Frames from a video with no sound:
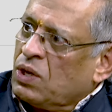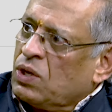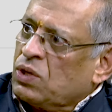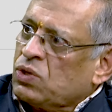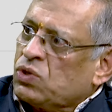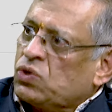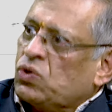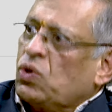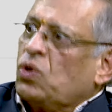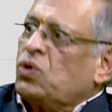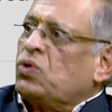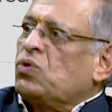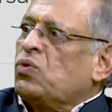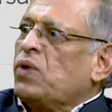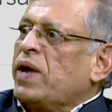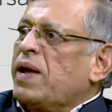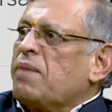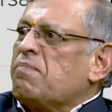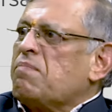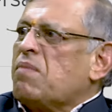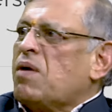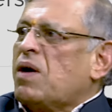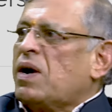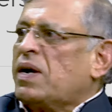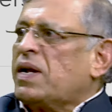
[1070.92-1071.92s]
So today
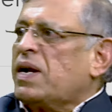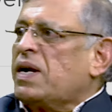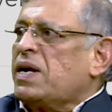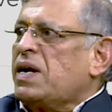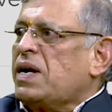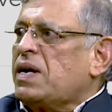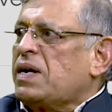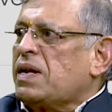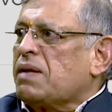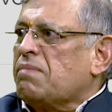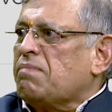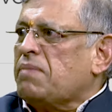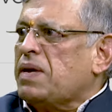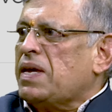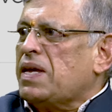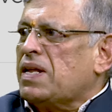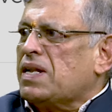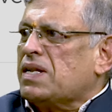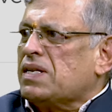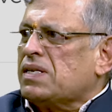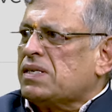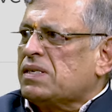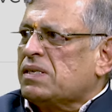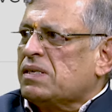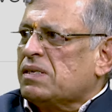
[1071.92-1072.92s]
modernity
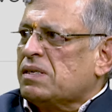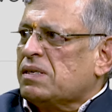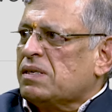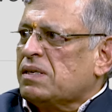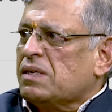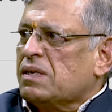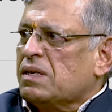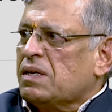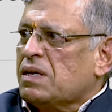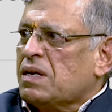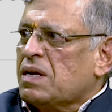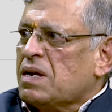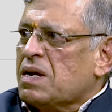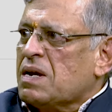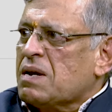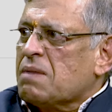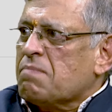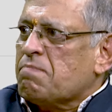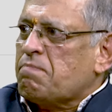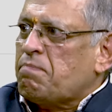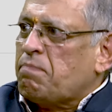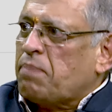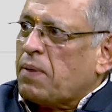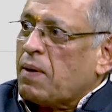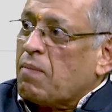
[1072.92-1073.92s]
means
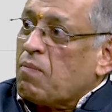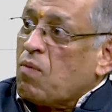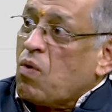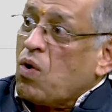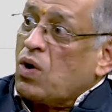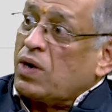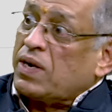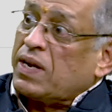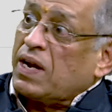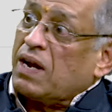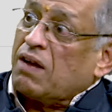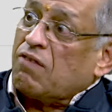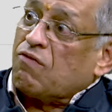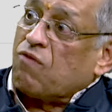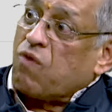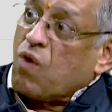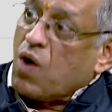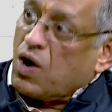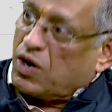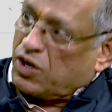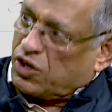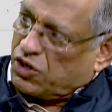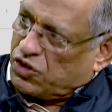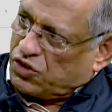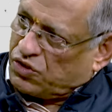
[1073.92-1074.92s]
promoting
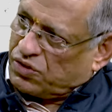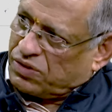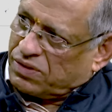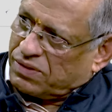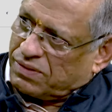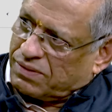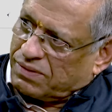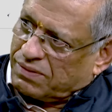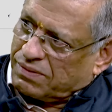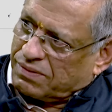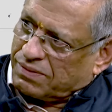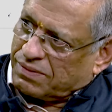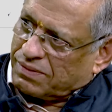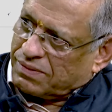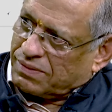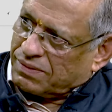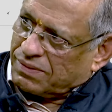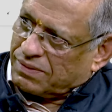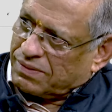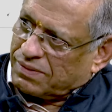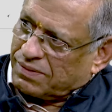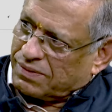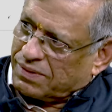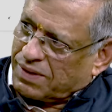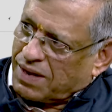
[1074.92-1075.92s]
wants
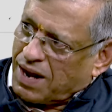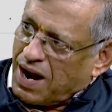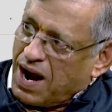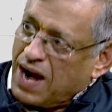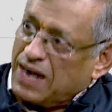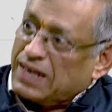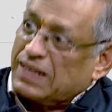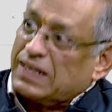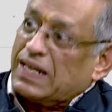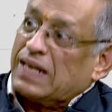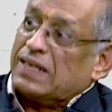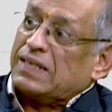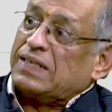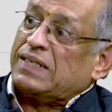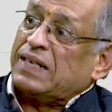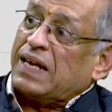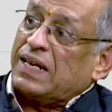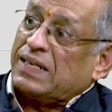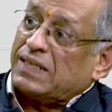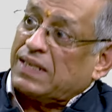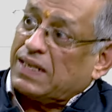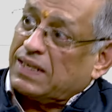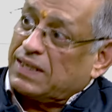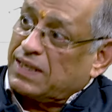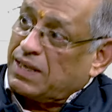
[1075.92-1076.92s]
and then
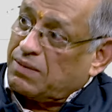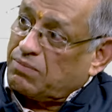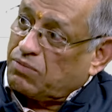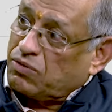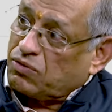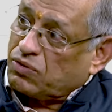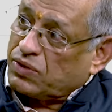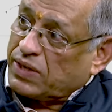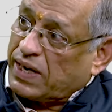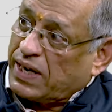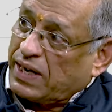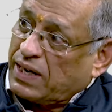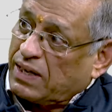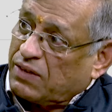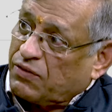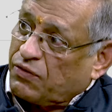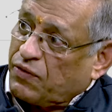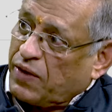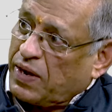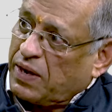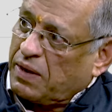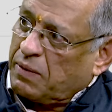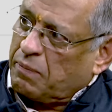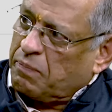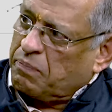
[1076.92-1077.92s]
chasing them to
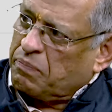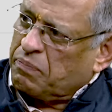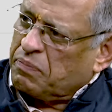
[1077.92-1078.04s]
satisfy.